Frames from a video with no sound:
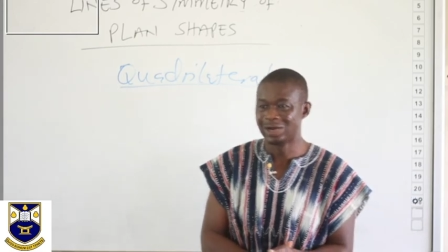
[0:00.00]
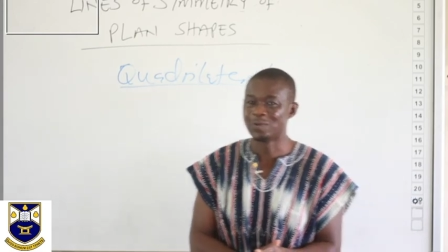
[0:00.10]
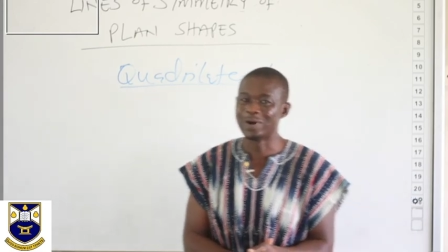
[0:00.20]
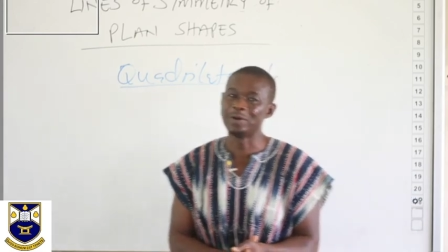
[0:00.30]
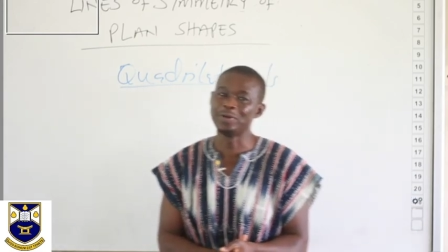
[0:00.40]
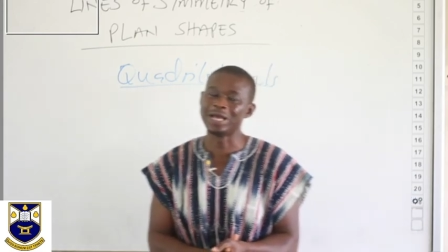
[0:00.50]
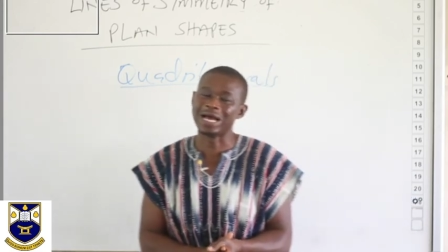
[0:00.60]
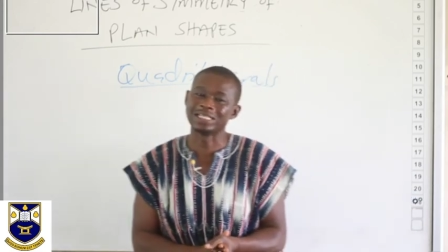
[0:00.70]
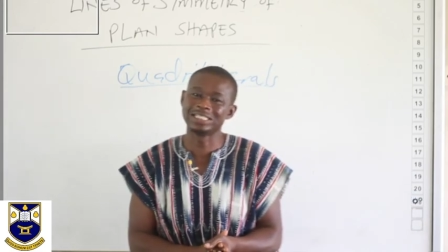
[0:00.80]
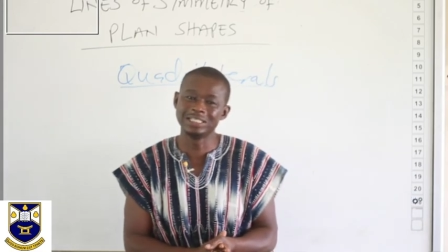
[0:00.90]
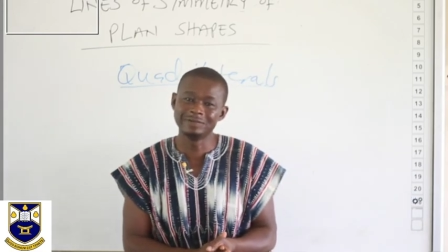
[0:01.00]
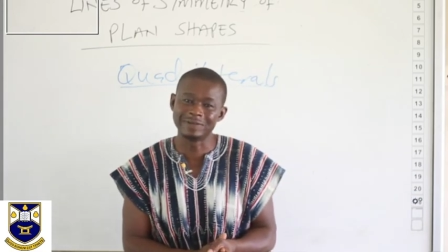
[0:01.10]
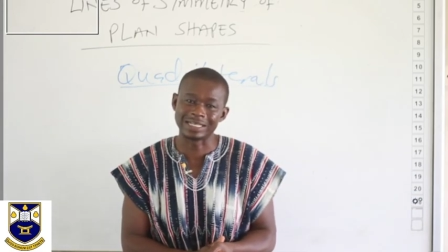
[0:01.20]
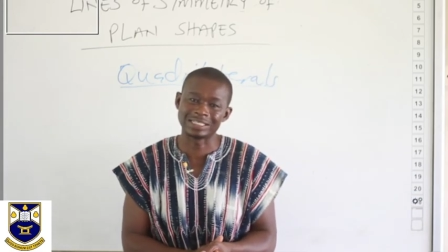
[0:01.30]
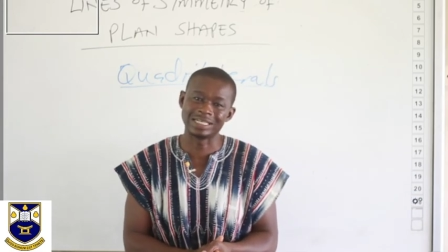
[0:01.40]
When we achieve
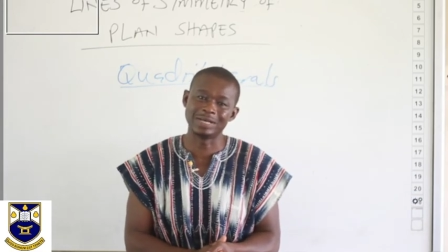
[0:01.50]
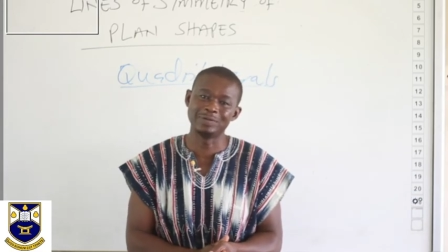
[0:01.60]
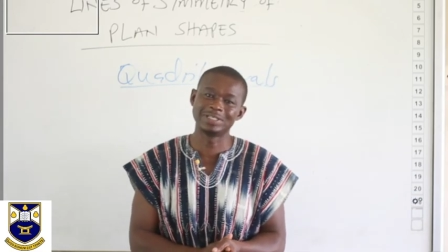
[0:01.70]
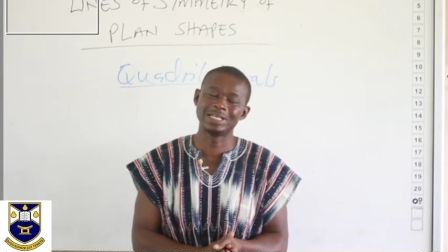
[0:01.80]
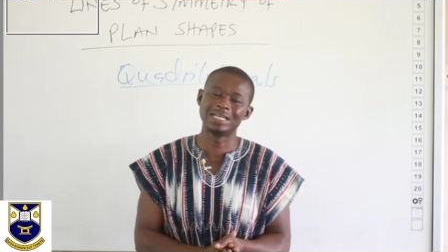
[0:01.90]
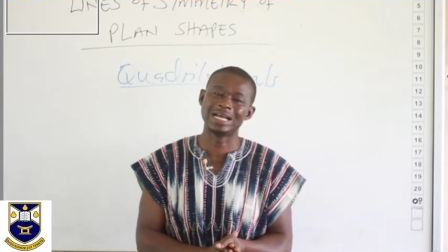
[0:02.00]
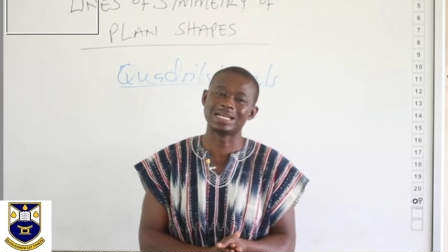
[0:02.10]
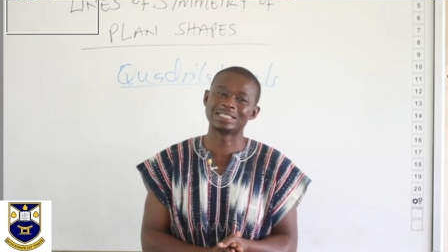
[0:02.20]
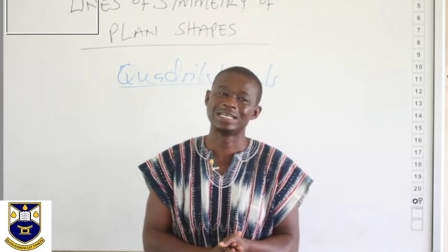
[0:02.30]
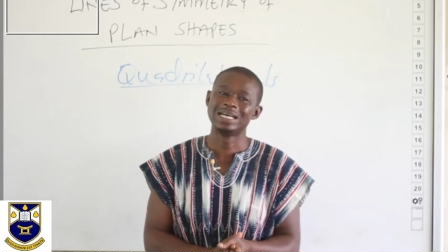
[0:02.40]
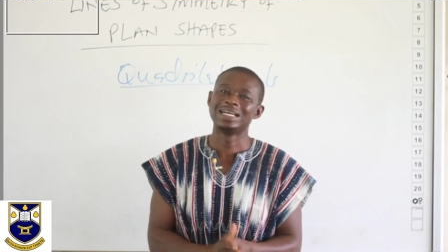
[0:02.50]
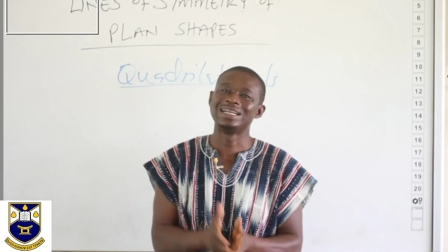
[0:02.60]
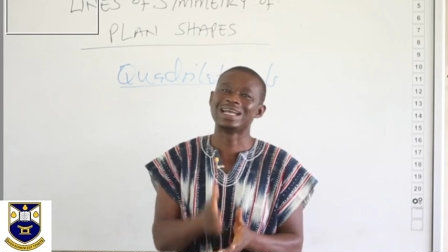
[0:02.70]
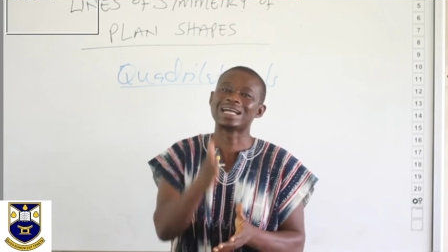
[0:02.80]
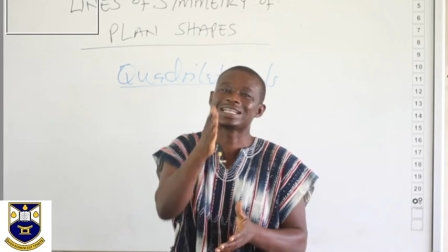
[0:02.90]
that, then we say that
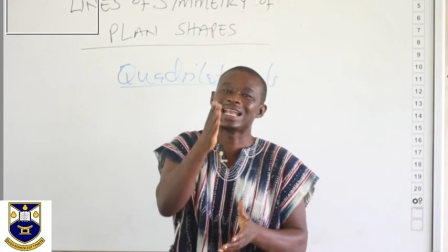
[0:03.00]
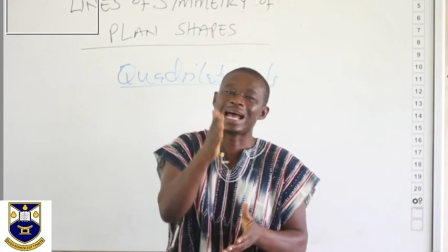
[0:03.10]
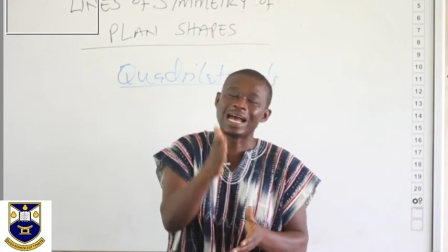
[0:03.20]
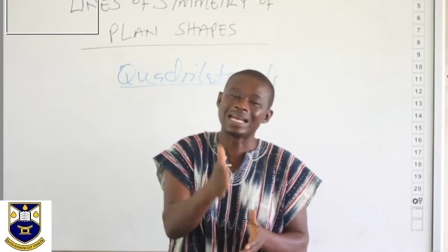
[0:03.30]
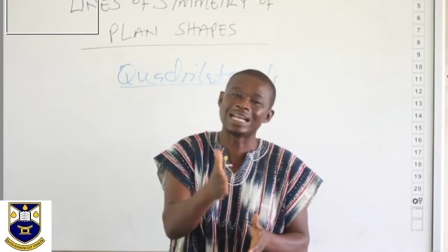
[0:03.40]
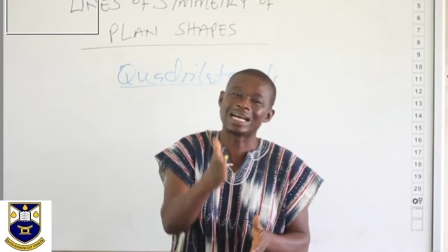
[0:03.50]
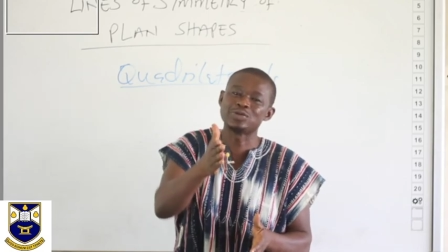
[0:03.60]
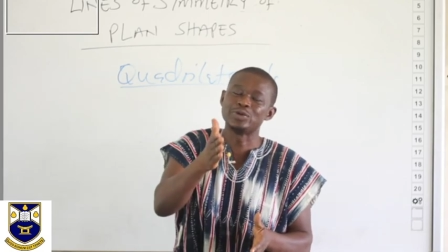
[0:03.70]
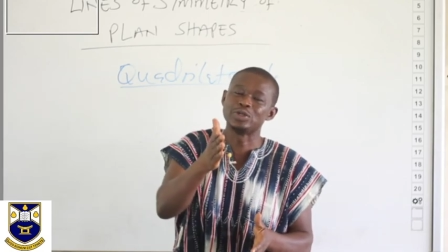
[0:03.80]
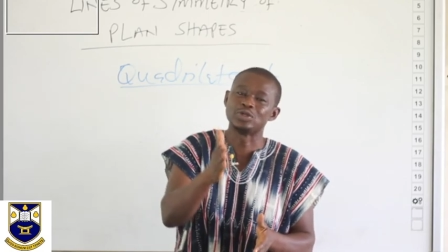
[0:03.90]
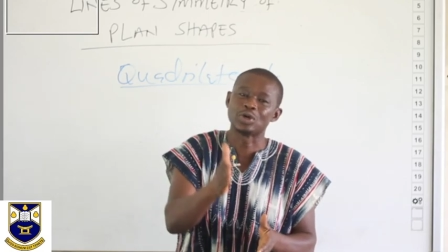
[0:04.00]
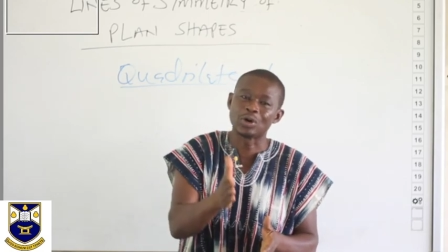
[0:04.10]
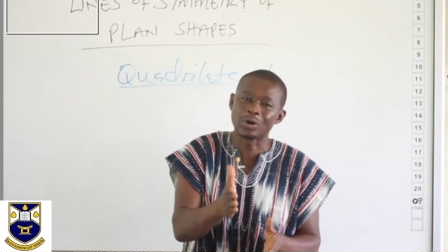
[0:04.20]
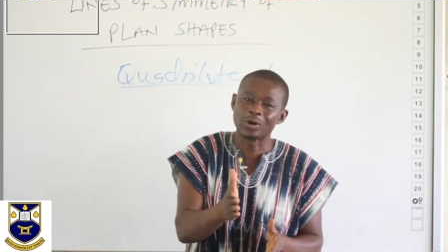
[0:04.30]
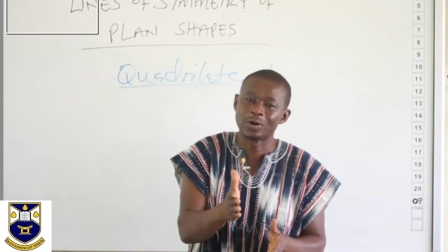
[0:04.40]
that line that we
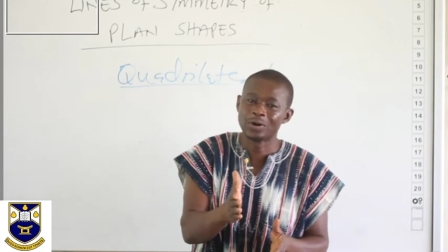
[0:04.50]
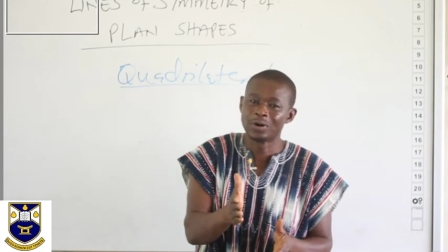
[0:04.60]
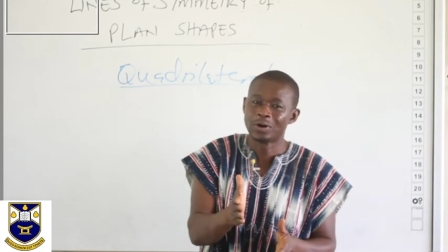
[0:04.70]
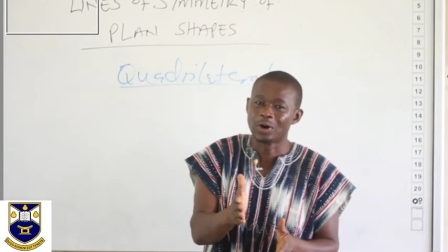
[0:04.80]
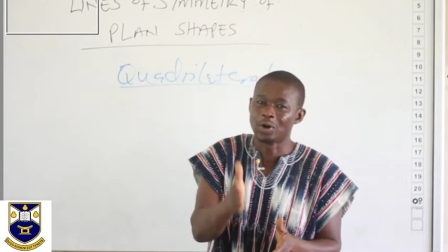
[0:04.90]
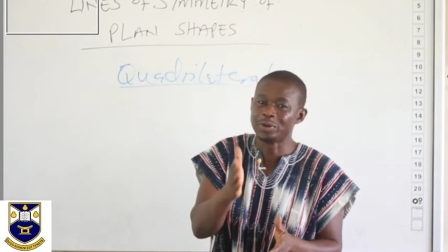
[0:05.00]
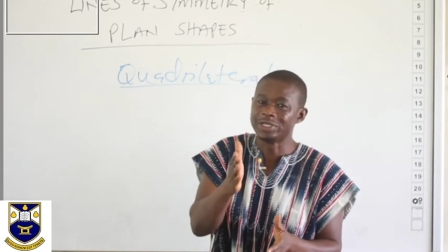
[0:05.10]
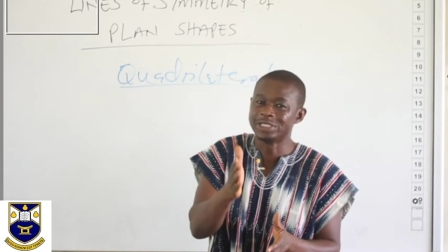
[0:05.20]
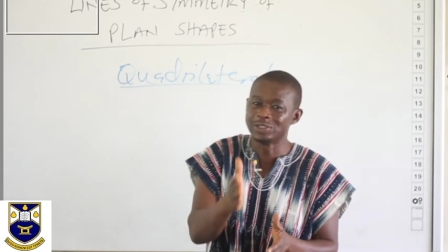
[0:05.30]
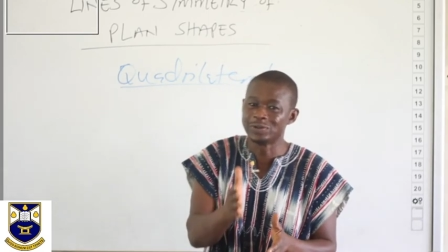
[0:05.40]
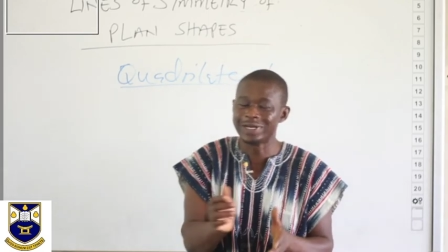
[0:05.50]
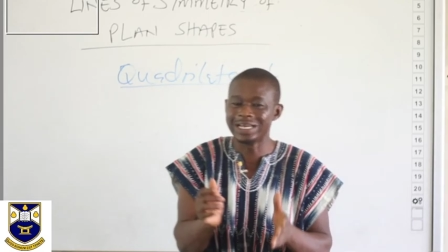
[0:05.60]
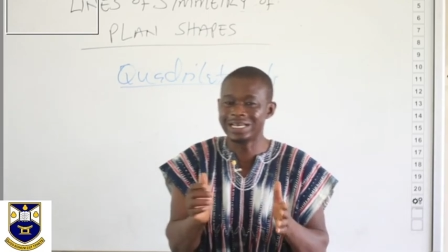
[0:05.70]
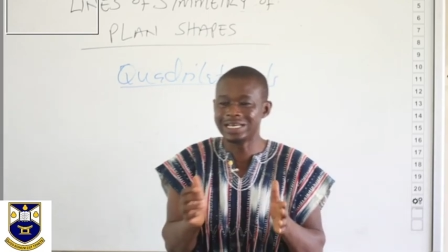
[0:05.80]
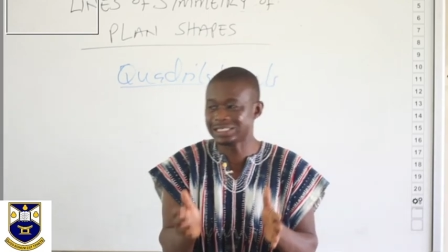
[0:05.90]
draw or we drew
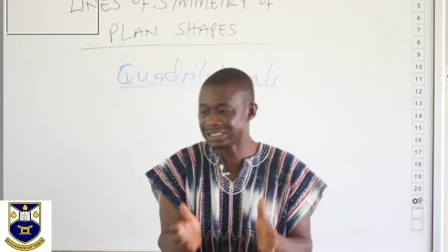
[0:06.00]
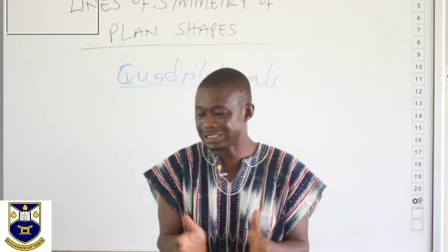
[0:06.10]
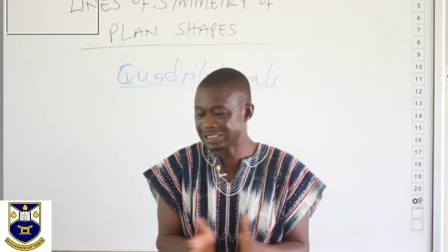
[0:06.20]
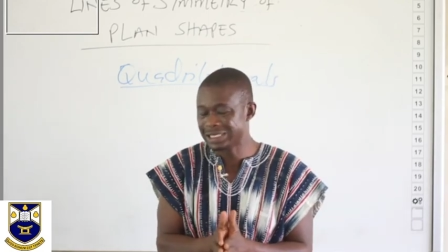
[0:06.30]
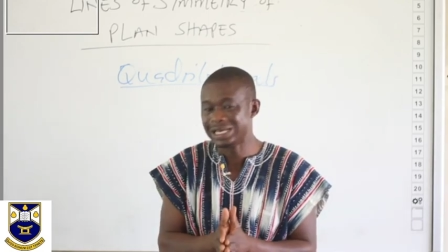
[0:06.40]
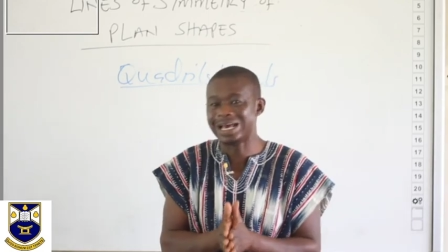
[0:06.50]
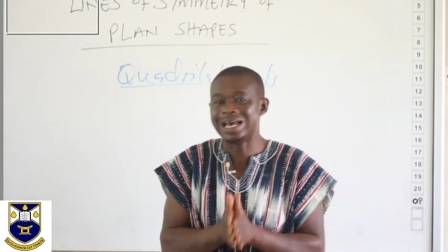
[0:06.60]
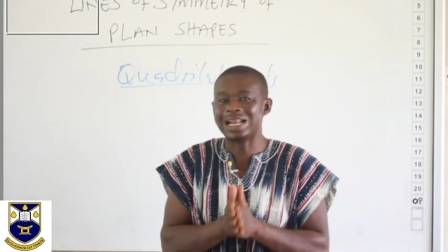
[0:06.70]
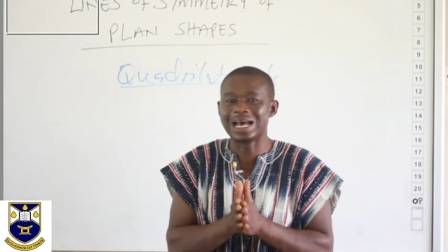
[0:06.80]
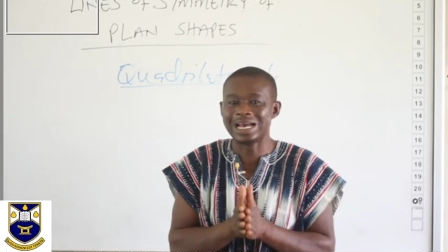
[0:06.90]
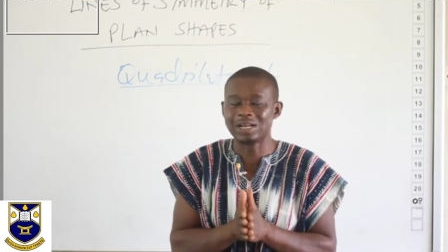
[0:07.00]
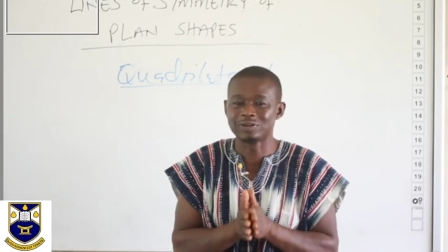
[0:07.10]
is a line of